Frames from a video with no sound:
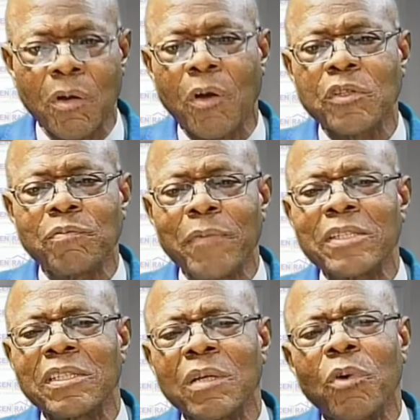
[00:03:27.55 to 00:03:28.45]
God's
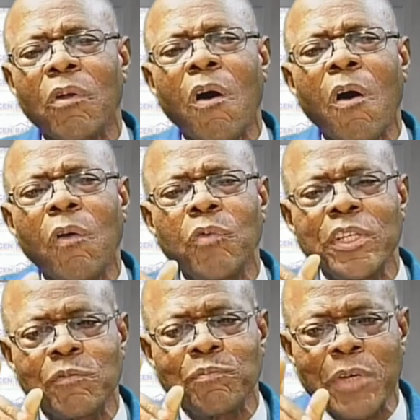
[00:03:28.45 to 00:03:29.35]
mercy will
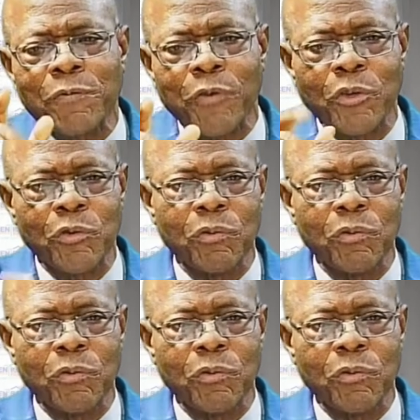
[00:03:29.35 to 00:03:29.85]
always speak for you